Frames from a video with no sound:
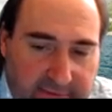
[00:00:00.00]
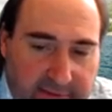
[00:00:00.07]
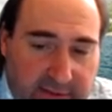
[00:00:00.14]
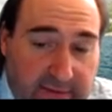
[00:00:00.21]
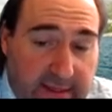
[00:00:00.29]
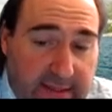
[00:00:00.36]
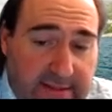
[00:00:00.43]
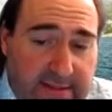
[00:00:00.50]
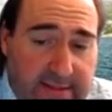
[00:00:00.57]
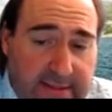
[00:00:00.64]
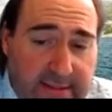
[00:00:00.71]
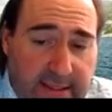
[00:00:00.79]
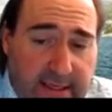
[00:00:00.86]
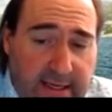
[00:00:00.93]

to this,